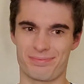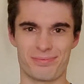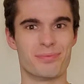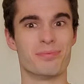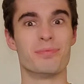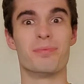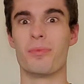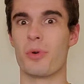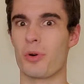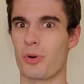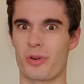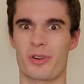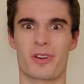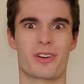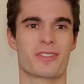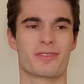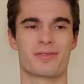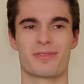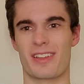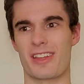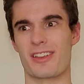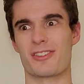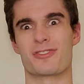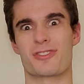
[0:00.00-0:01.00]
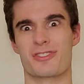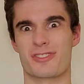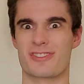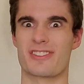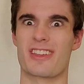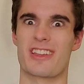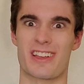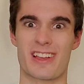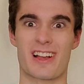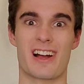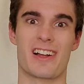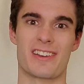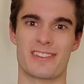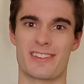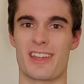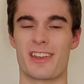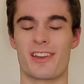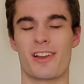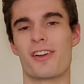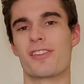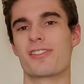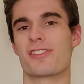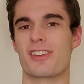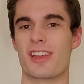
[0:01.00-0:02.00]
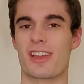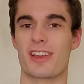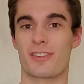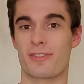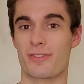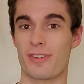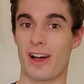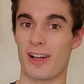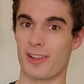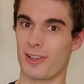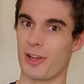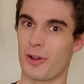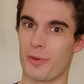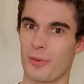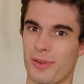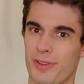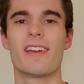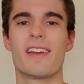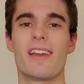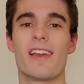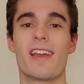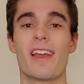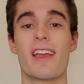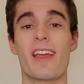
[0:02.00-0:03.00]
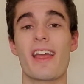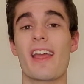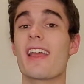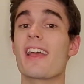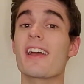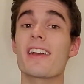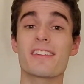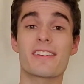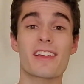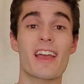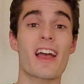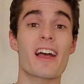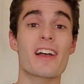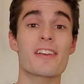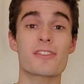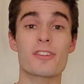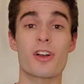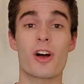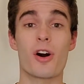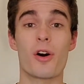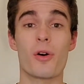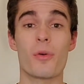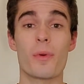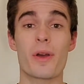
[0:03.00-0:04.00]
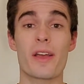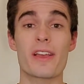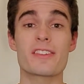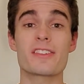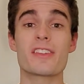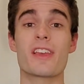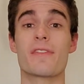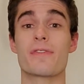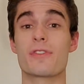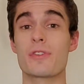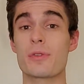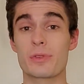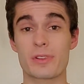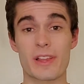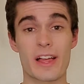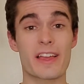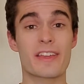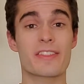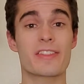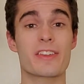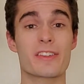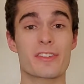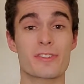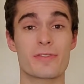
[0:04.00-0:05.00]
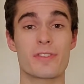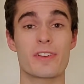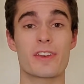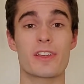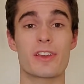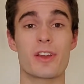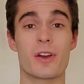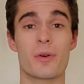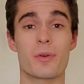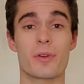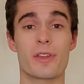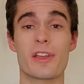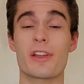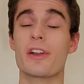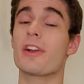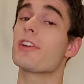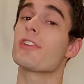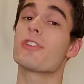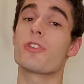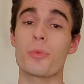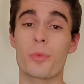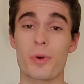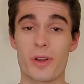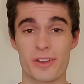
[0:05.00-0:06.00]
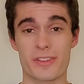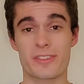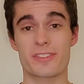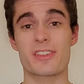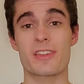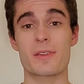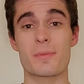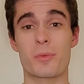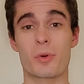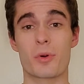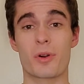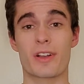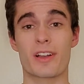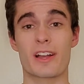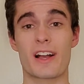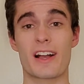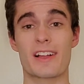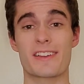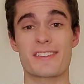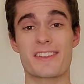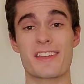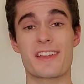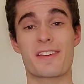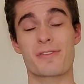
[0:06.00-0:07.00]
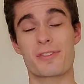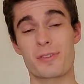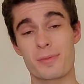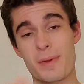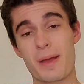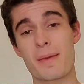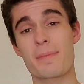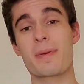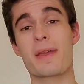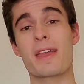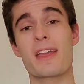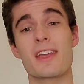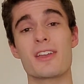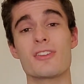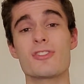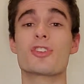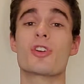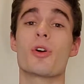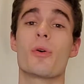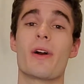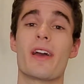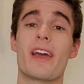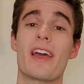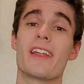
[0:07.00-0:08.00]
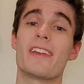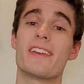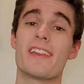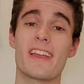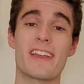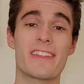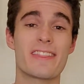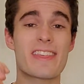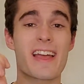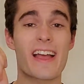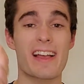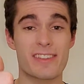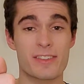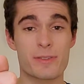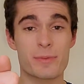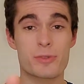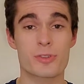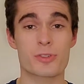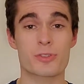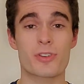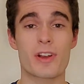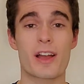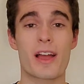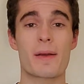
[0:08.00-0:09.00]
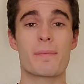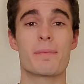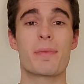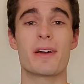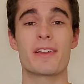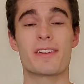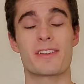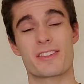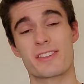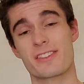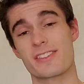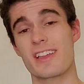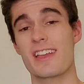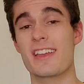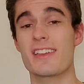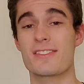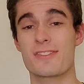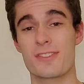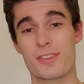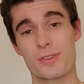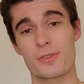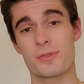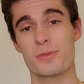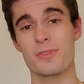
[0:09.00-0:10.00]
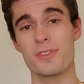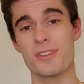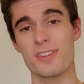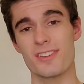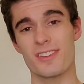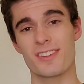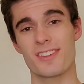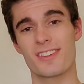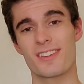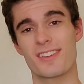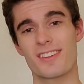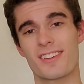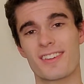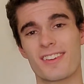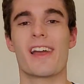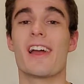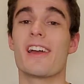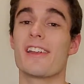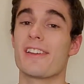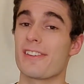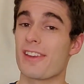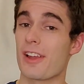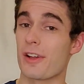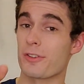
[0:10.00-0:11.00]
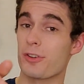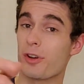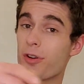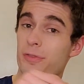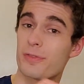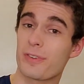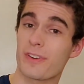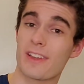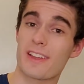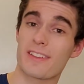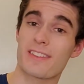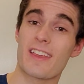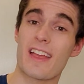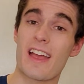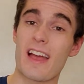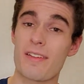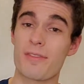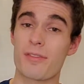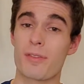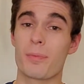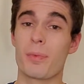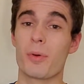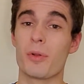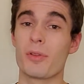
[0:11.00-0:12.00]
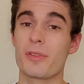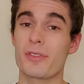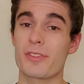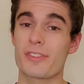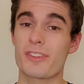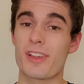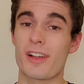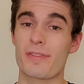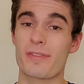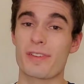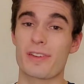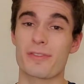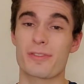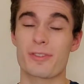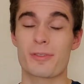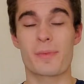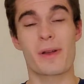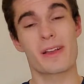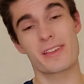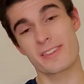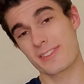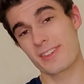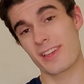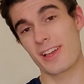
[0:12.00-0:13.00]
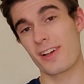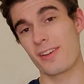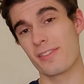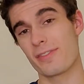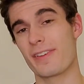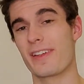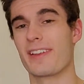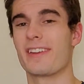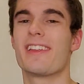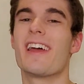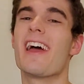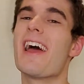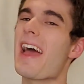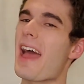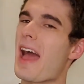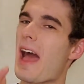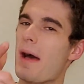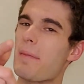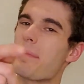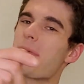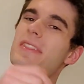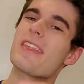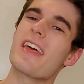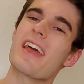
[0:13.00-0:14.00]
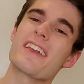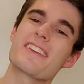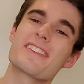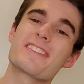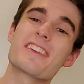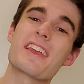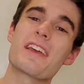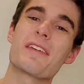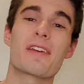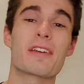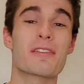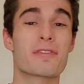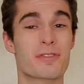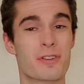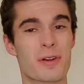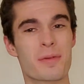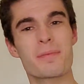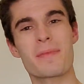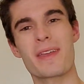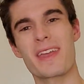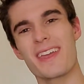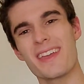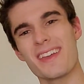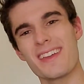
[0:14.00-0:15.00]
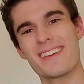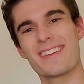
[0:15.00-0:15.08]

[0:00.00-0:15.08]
more interesting content. I'll say it in follow. And as always, if you like this video here and you want to see more content from my page, go ahead and hit that subscribe button and stay tuned. Now don't forget to have a bowl of stuffing for myself, and happy Thanksgiving from me.